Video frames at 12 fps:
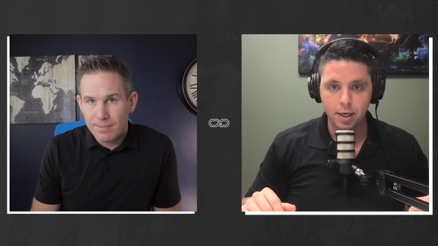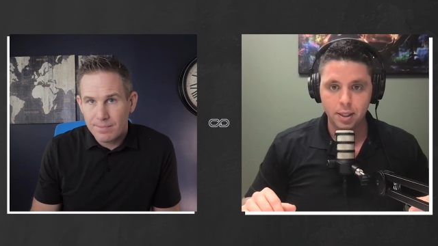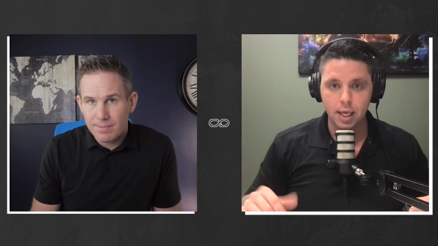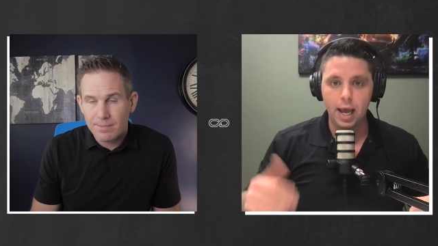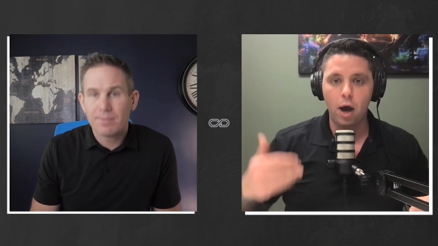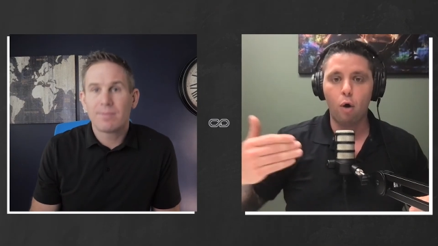
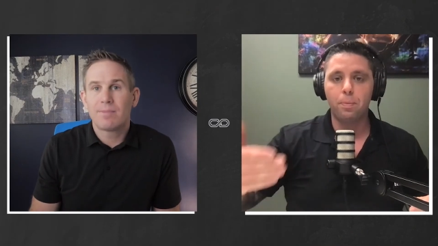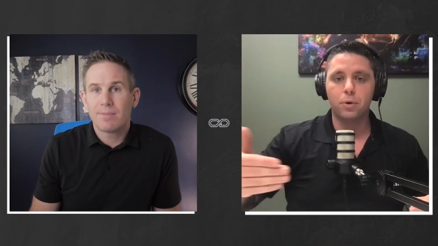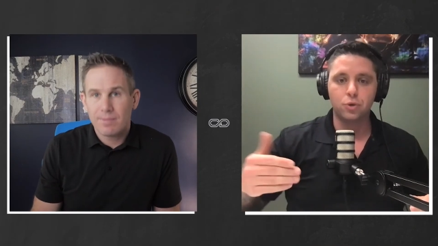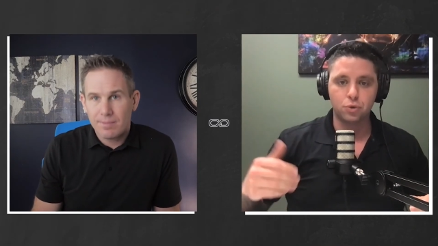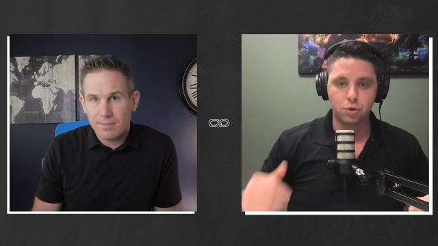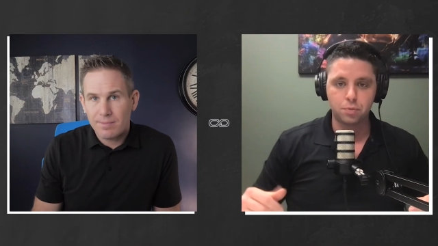Speaker 1: The
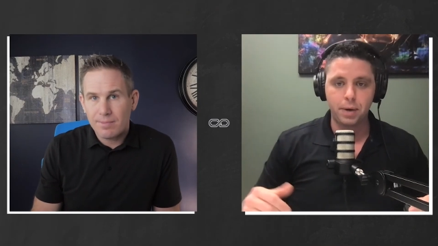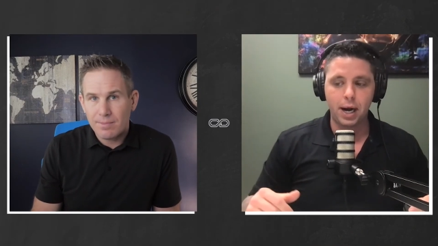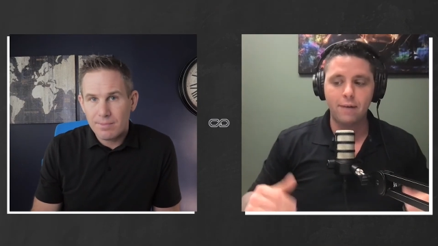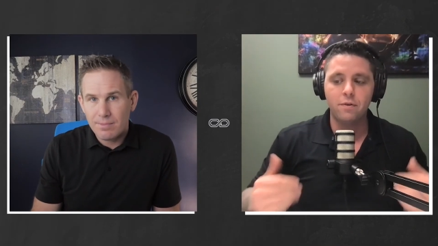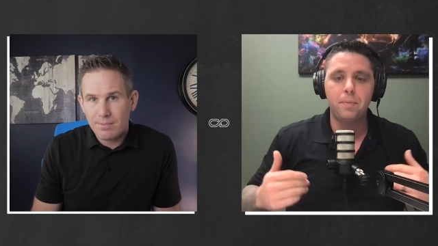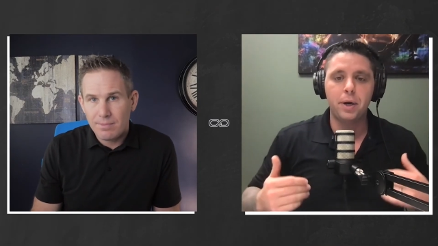helpers respect
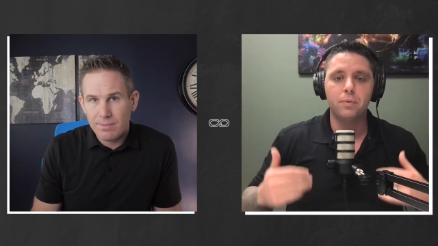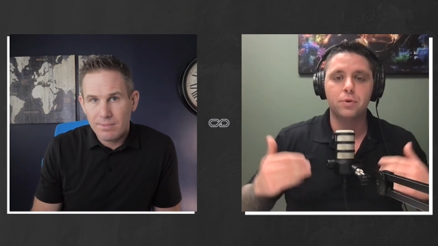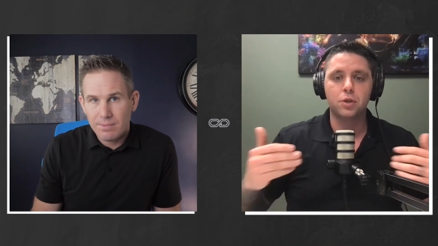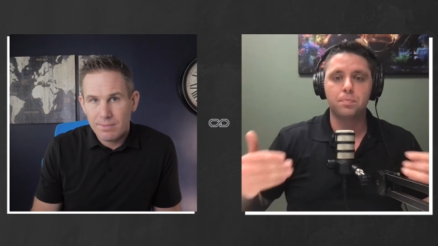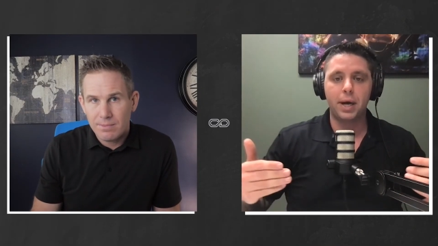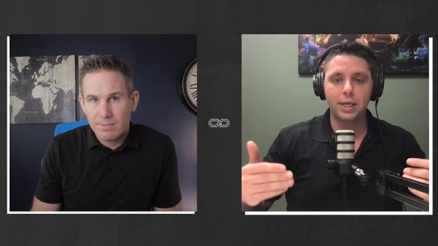everybody
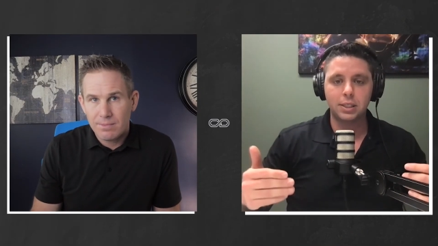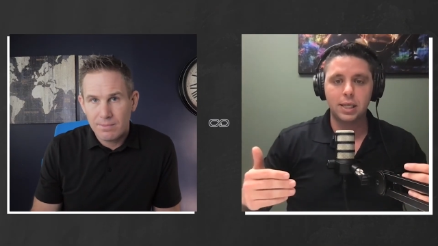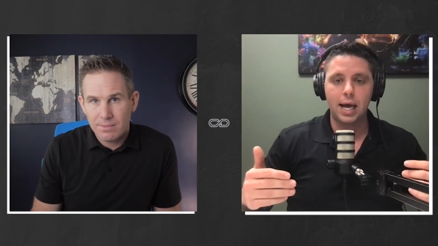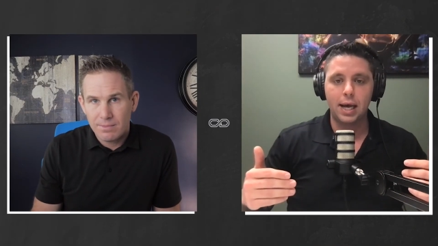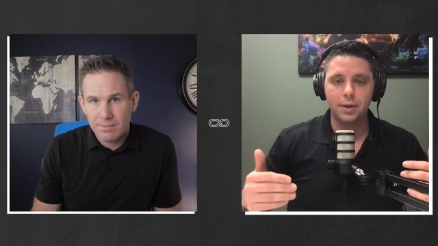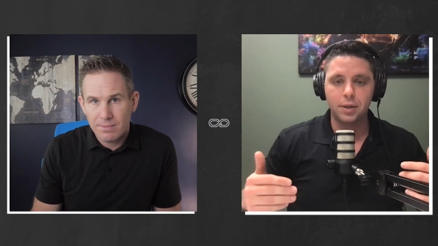respects
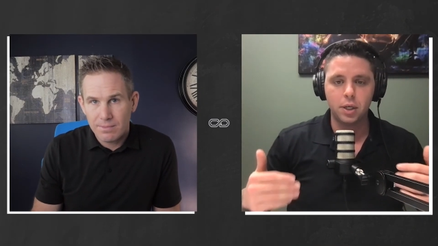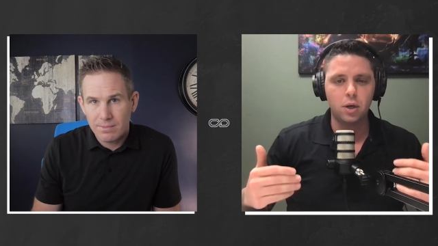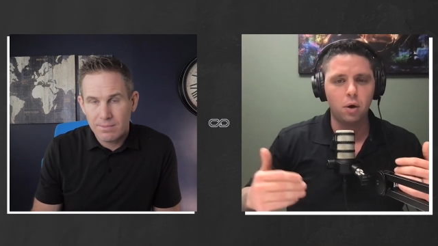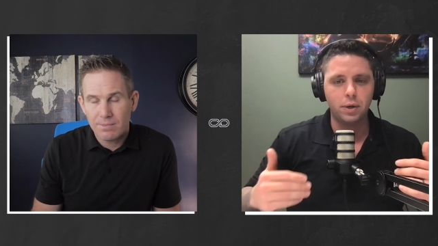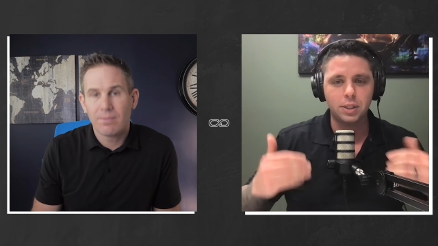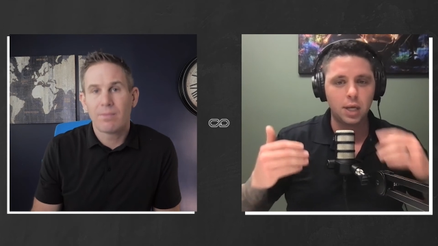that. You
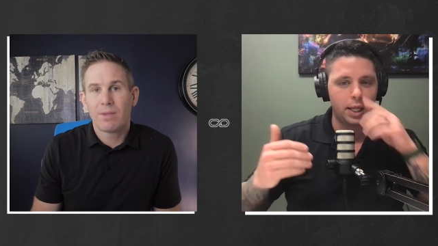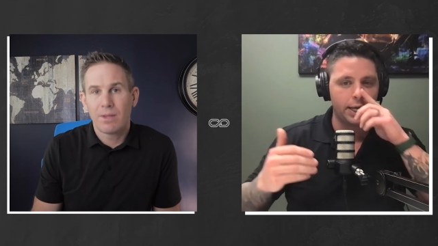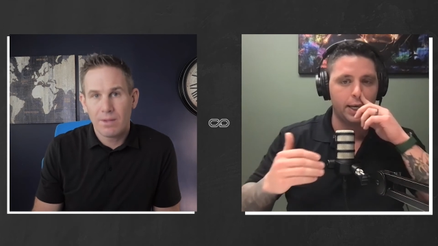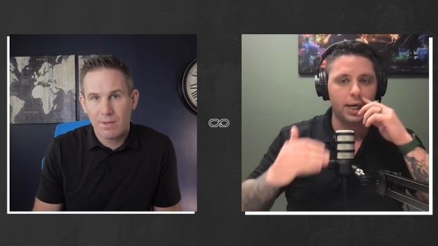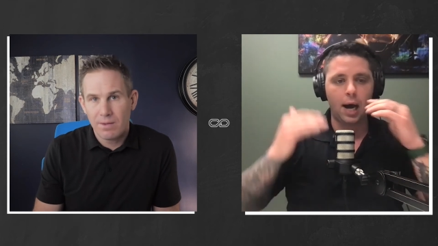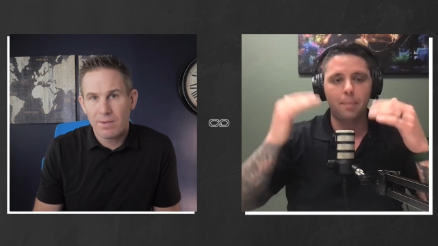know, it's not like
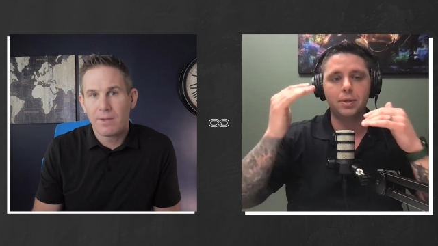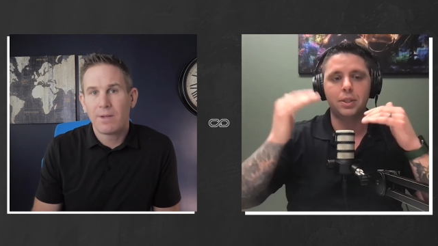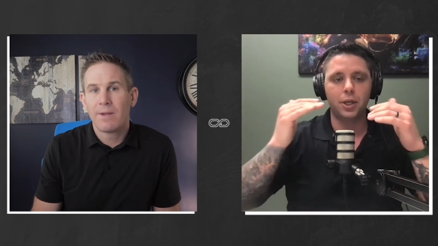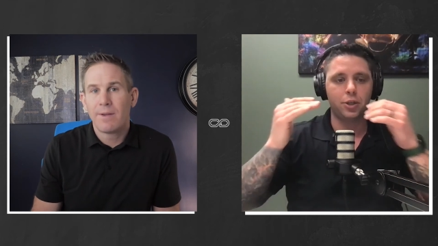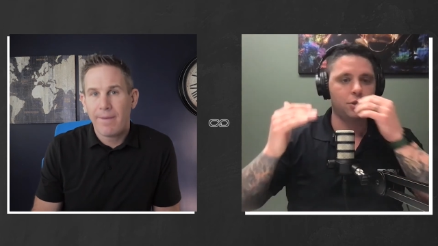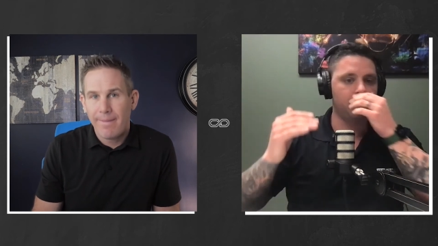a
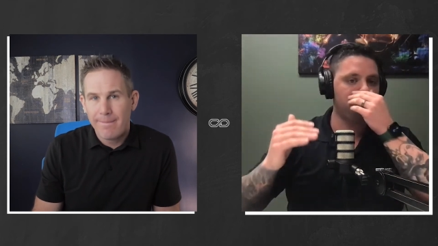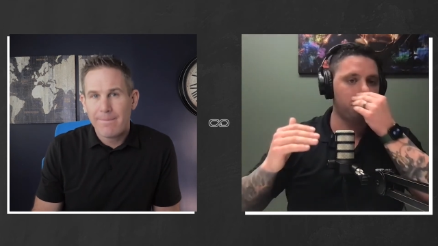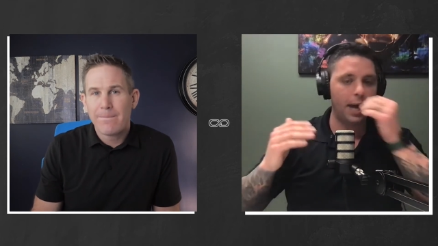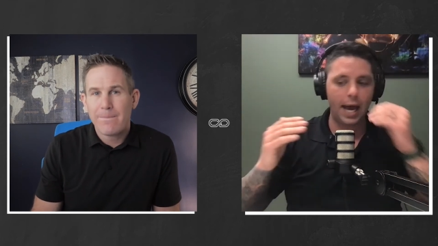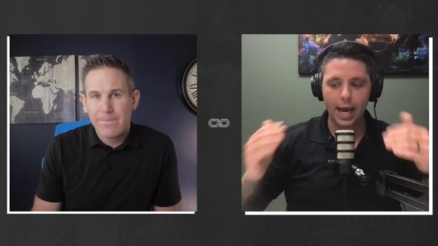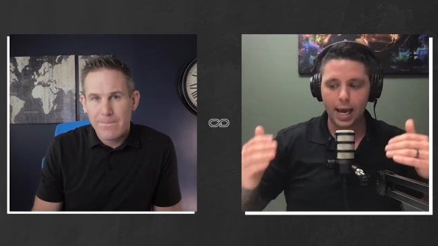competition of
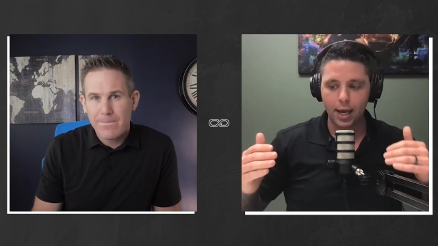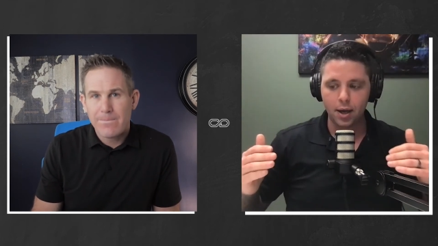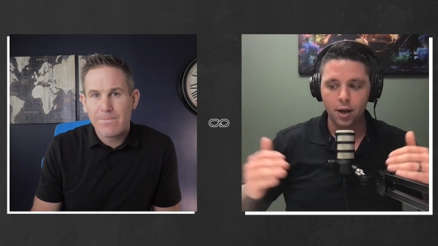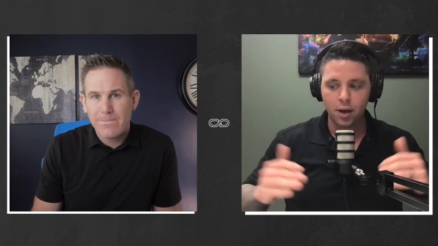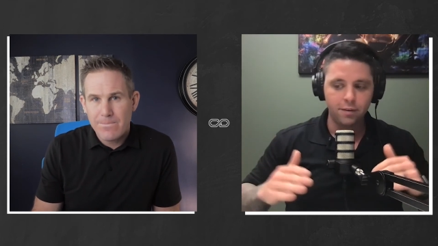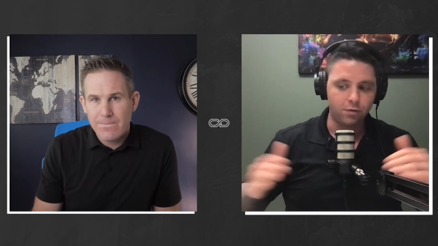pay
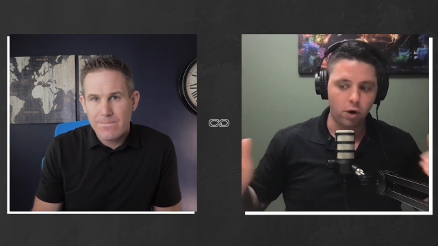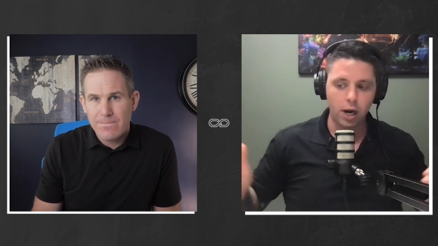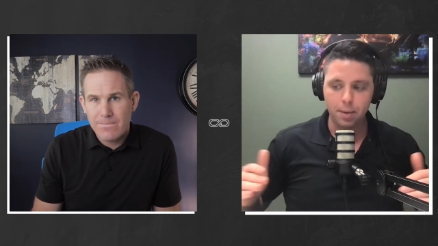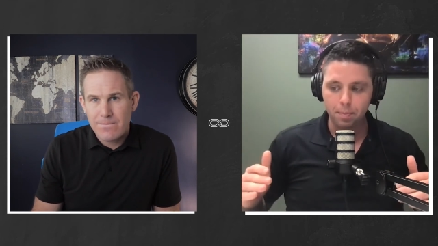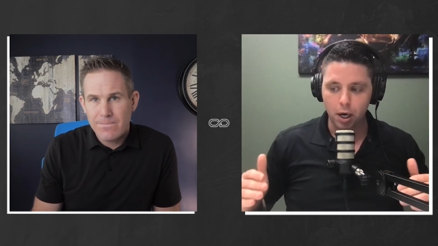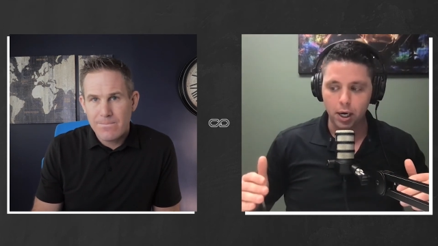for
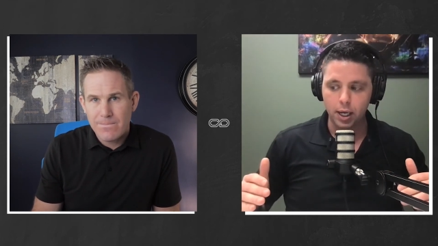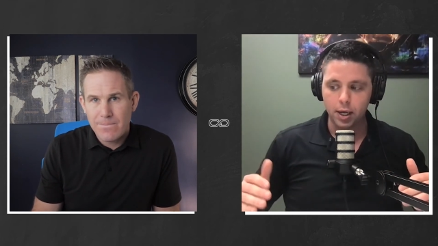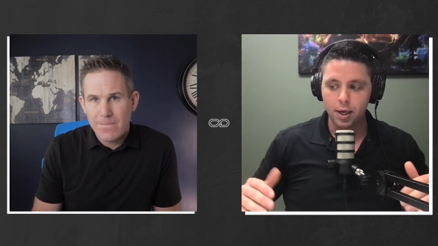anybody